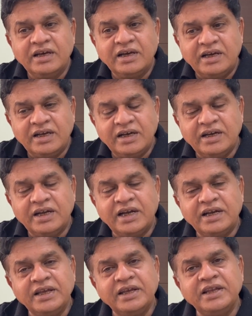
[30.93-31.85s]
And
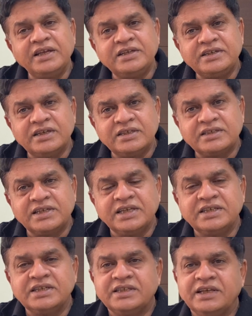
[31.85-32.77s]
at an initial
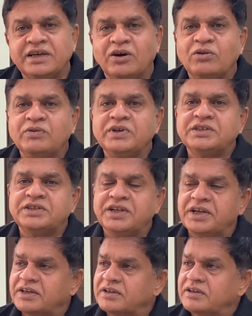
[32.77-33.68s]
stage, they always
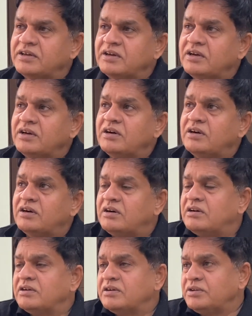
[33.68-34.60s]
take,
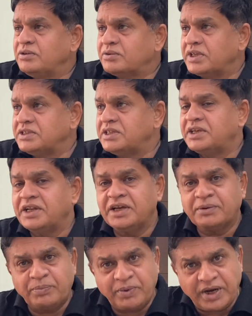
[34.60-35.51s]

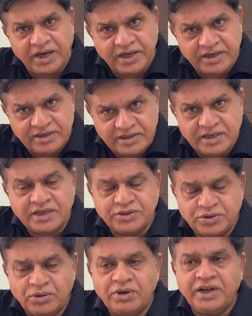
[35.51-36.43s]
take pride, and
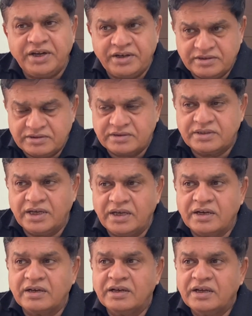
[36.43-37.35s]
surely it is
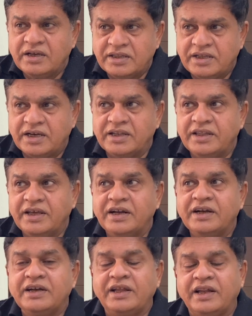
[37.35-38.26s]
there that they
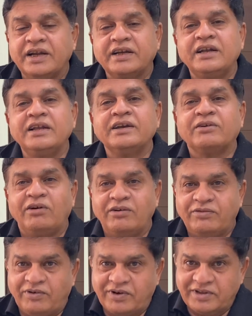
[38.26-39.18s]
are directly
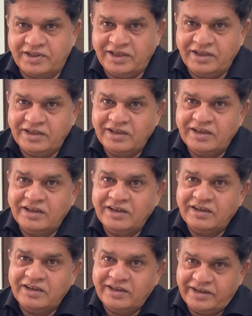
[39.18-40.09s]
called for the
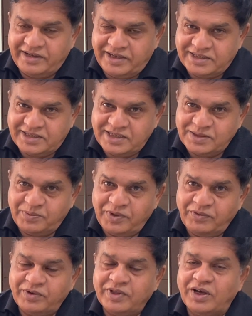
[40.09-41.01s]

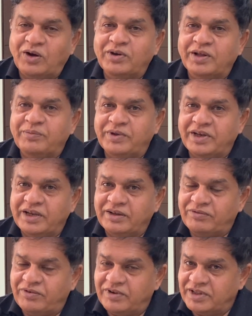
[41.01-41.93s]
SSB without appearing
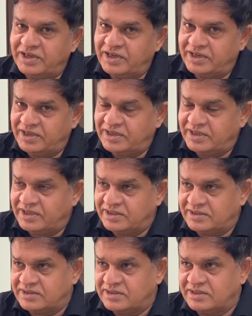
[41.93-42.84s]
for the written
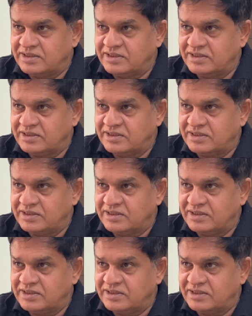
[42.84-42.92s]
test.